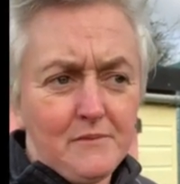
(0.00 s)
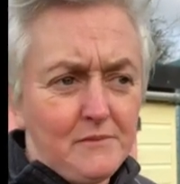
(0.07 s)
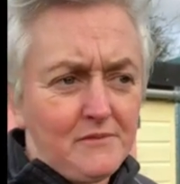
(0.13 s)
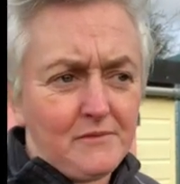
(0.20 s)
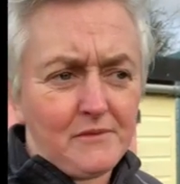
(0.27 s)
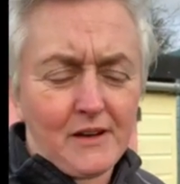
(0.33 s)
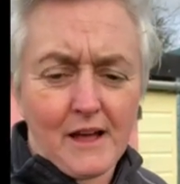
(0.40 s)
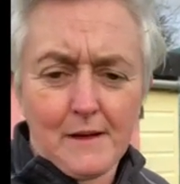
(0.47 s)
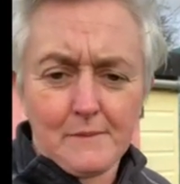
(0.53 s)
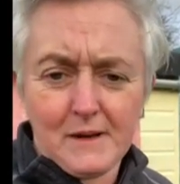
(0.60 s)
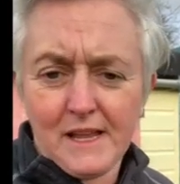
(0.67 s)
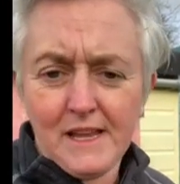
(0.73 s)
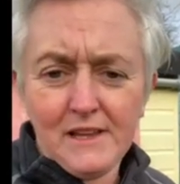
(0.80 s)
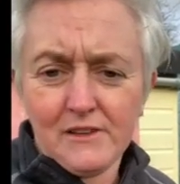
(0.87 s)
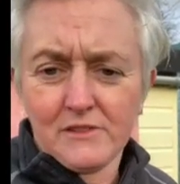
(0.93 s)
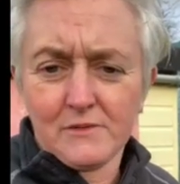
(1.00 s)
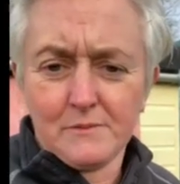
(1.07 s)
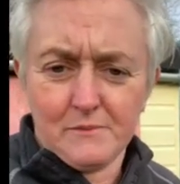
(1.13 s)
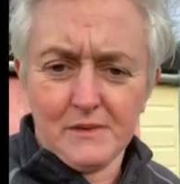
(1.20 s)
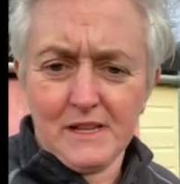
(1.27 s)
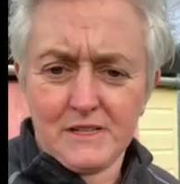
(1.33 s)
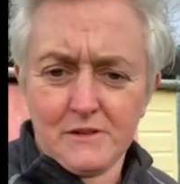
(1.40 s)
family, your
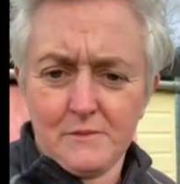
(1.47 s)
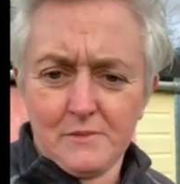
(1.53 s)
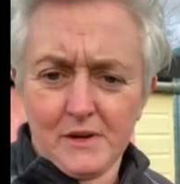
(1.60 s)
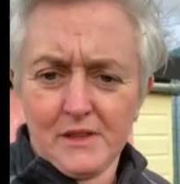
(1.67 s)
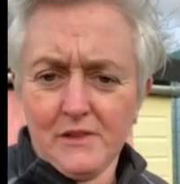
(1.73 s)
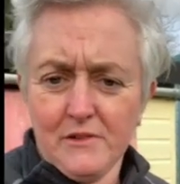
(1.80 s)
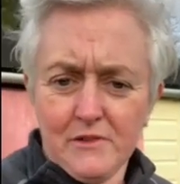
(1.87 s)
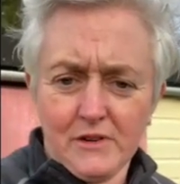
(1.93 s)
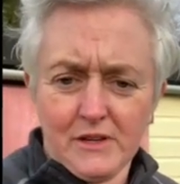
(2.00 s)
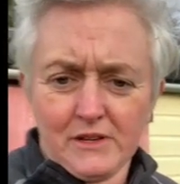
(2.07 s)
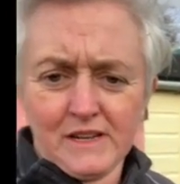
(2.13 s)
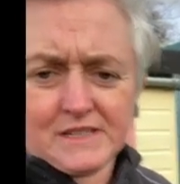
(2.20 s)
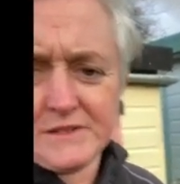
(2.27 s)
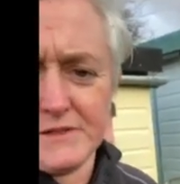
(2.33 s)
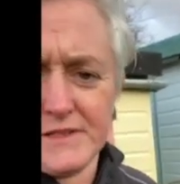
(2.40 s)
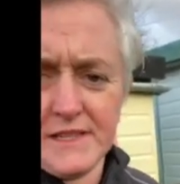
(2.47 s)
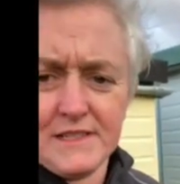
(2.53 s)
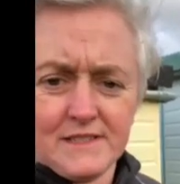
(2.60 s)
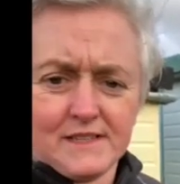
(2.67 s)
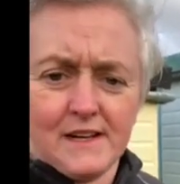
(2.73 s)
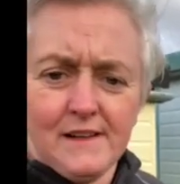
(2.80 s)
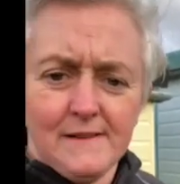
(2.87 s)
little brother or your little
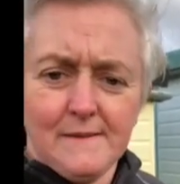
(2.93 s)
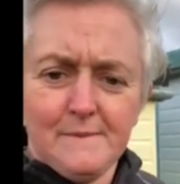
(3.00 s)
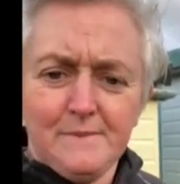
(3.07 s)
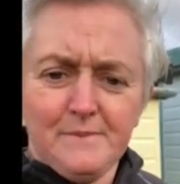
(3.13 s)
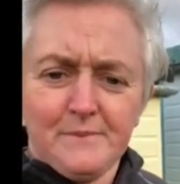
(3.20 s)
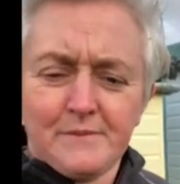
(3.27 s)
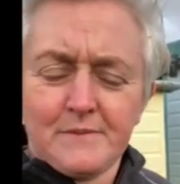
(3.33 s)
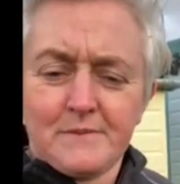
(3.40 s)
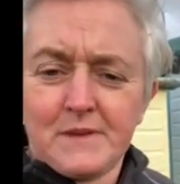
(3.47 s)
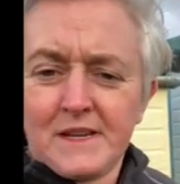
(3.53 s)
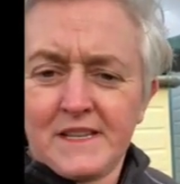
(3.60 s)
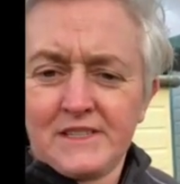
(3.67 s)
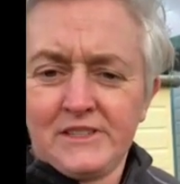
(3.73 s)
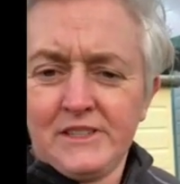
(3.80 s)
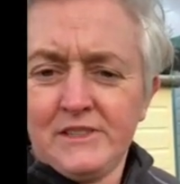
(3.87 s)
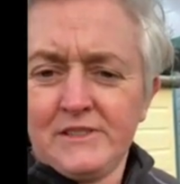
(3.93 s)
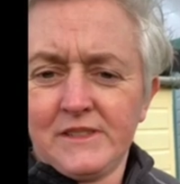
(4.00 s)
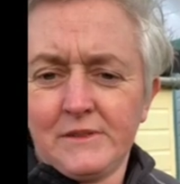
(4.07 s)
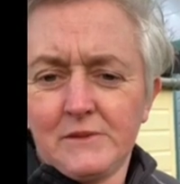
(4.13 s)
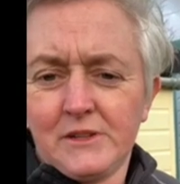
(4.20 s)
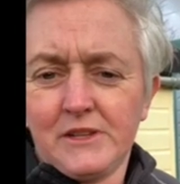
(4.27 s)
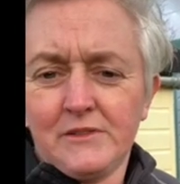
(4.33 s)
sister, but it's
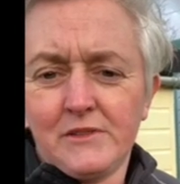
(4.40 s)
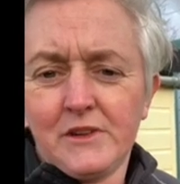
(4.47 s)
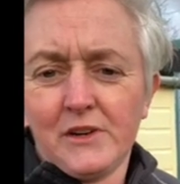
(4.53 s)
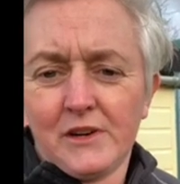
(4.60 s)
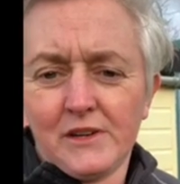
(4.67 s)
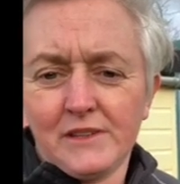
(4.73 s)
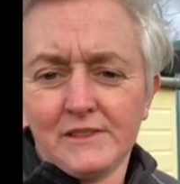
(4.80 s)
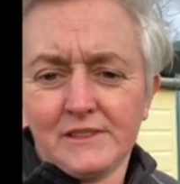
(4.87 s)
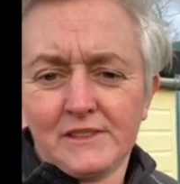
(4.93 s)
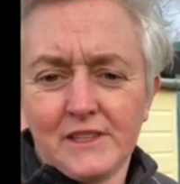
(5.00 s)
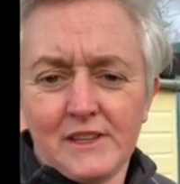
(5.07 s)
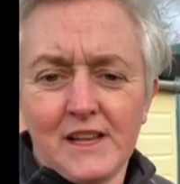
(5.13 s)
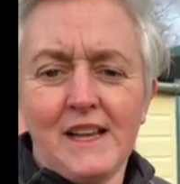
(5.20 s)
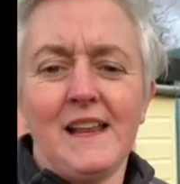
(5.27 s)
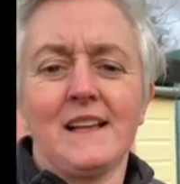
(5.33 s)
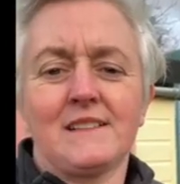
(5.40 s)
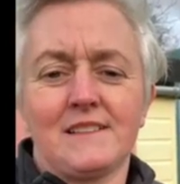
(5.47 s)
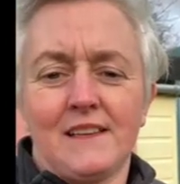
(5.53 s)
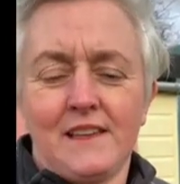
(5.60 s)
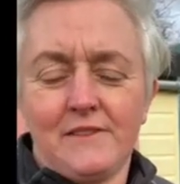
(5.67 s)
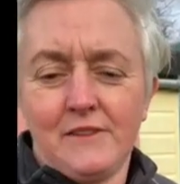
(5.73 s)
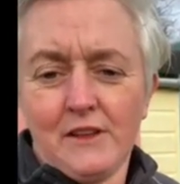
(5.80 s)
using what you've got. So collect
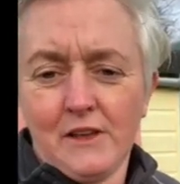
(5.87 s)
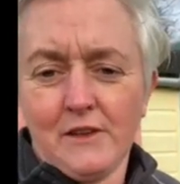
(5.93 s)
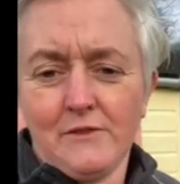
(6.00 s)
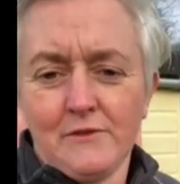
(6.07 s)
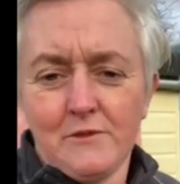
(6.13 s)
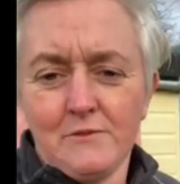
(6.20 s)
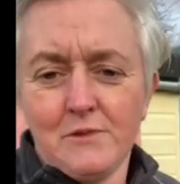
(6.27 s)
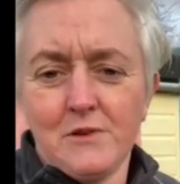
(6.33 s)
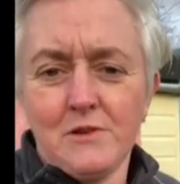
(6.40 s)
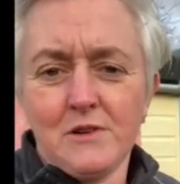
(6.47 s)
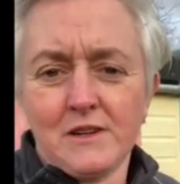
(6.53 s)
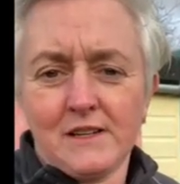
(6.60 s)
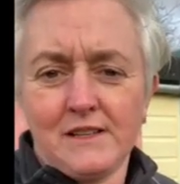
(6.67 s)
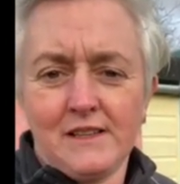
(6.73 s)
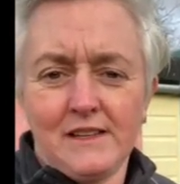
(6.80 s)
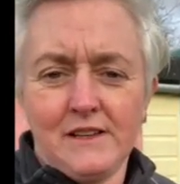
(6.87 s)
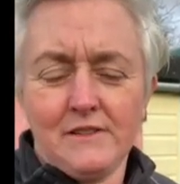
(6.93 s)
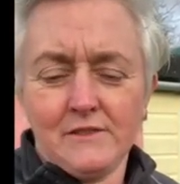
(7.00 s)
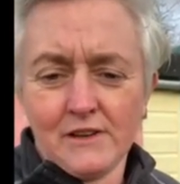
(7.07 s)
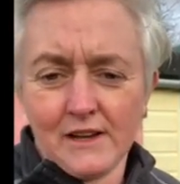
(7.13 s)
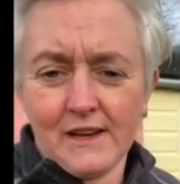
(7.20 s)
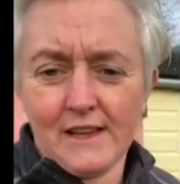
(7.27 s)
it if you go for a walk, and then you've
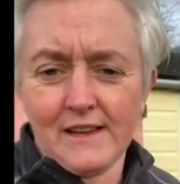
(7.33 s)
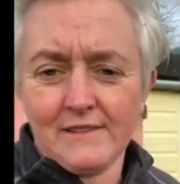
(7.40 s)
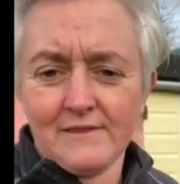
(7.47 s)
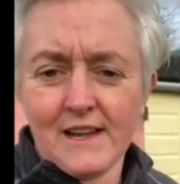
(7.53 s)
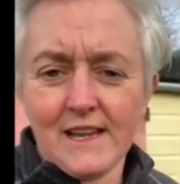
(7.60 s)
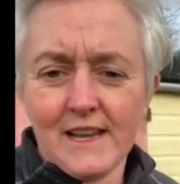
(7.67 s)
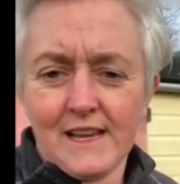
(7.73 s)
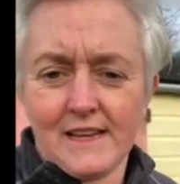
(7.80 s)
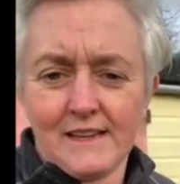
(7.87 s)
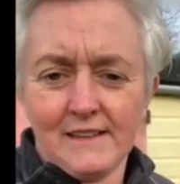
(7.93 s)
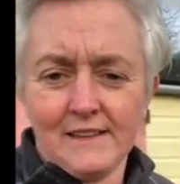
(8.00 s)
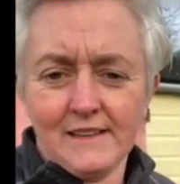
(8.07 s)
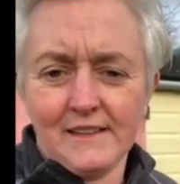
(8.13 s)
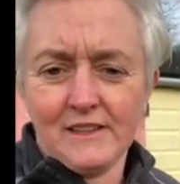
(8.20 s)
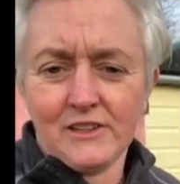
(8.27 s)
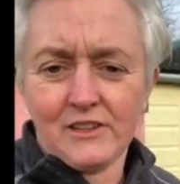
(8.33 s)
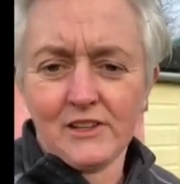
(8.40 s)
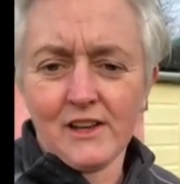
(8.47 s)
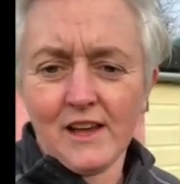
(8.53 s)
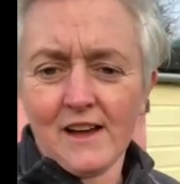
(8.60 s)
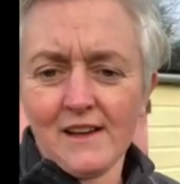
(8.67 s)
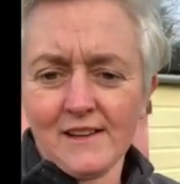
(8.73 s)
got it ready. Good
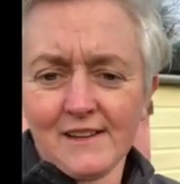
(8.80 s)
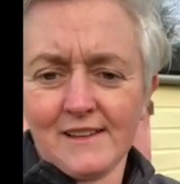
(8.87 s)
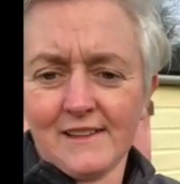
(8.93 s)
luck.